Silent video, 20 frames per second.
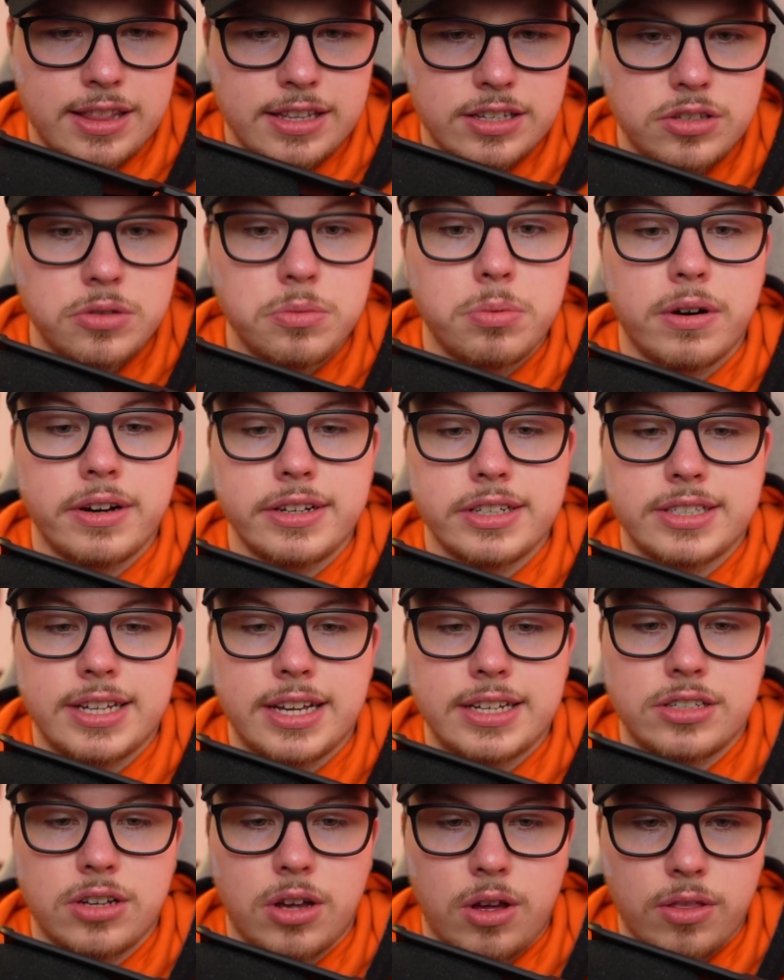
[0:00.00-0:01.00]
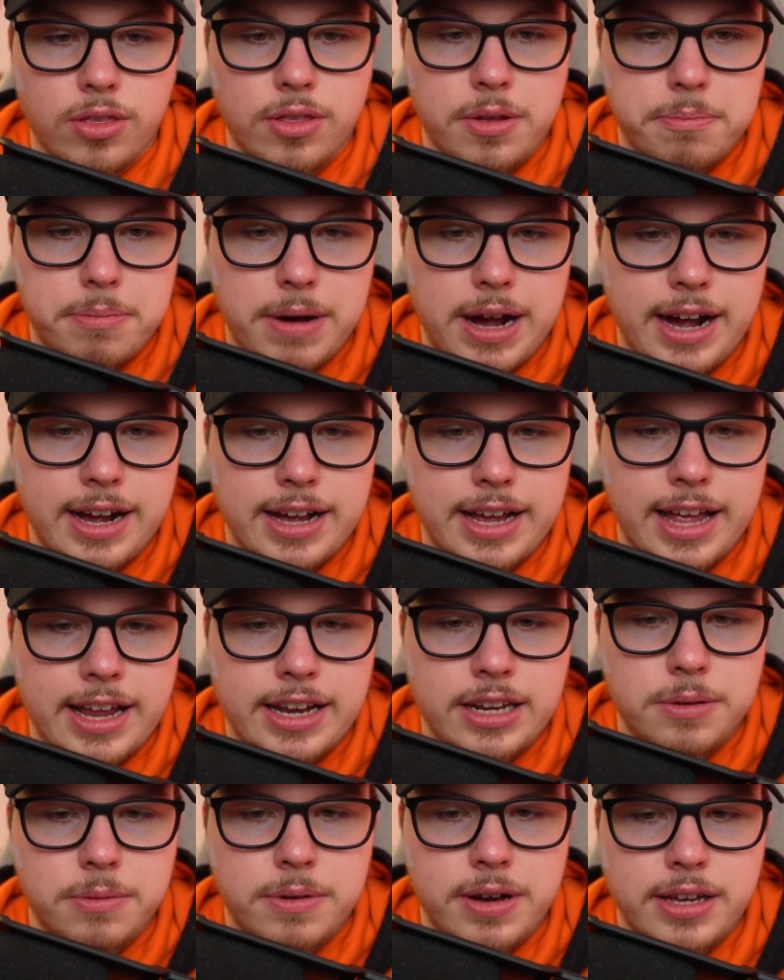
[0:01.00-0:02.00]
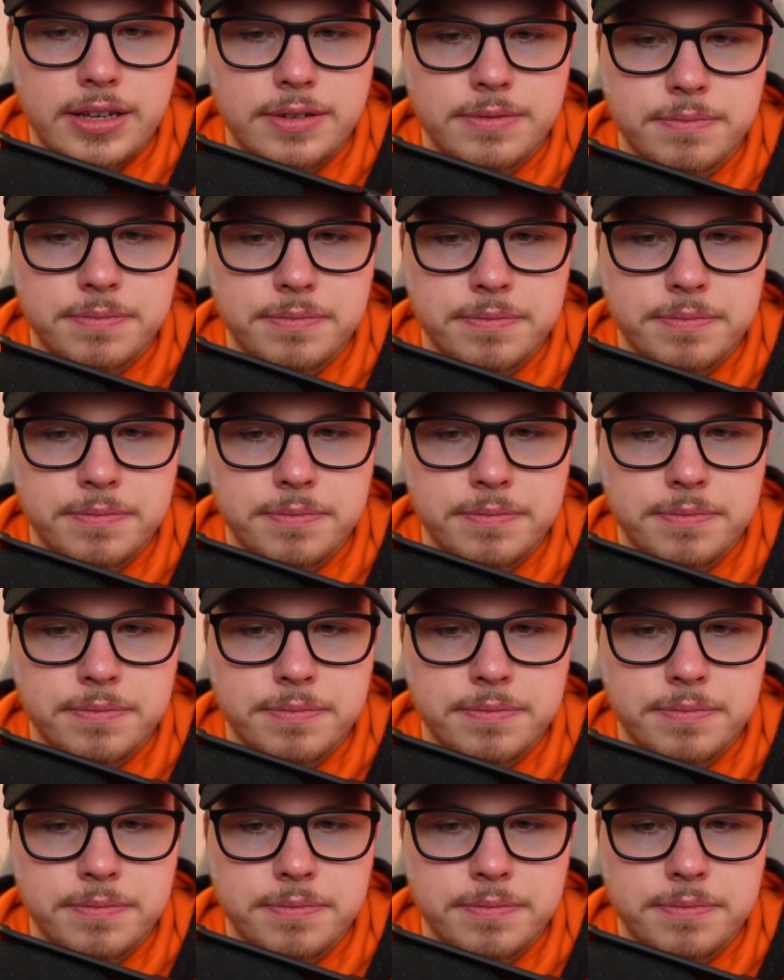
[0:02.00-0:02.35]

this is what it says on the back anyway.